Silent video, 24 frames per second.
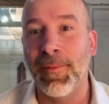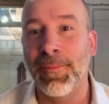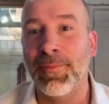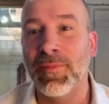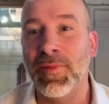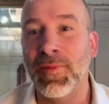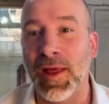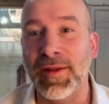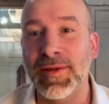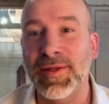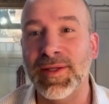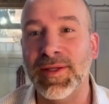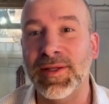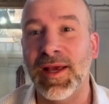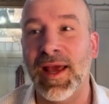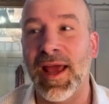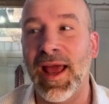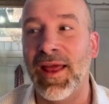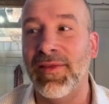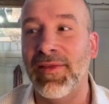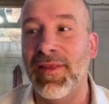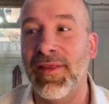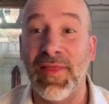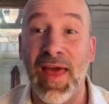list,
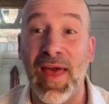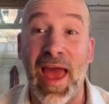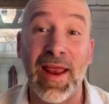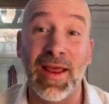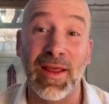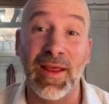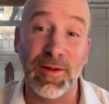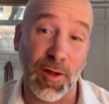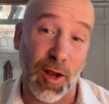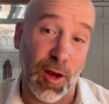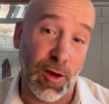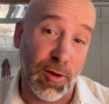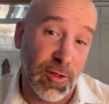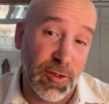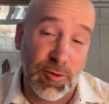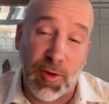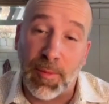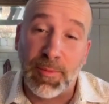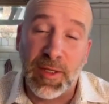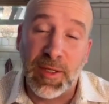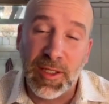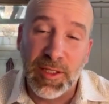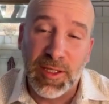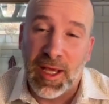and that is our
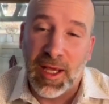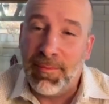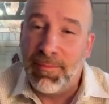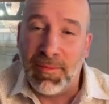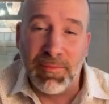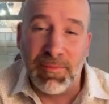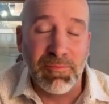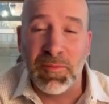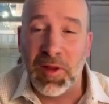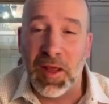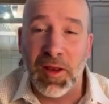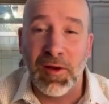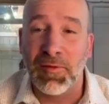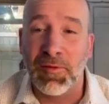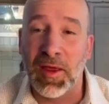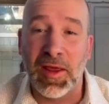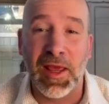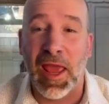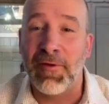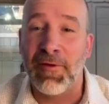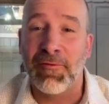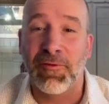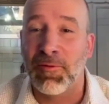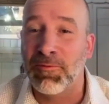scripting team. They
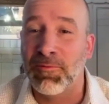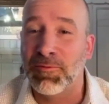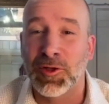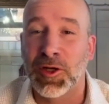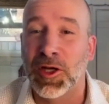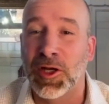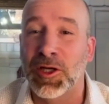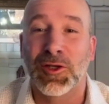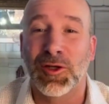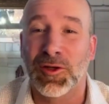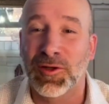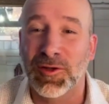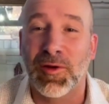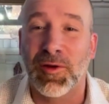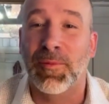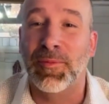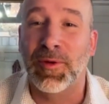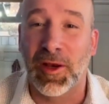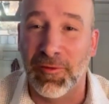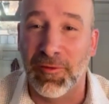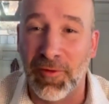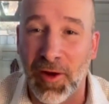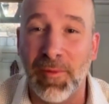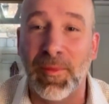came from traditional
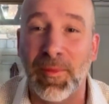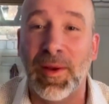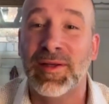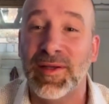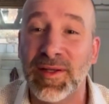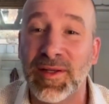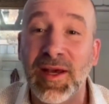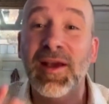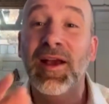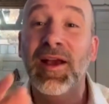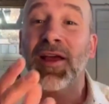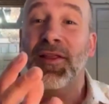scripting environments.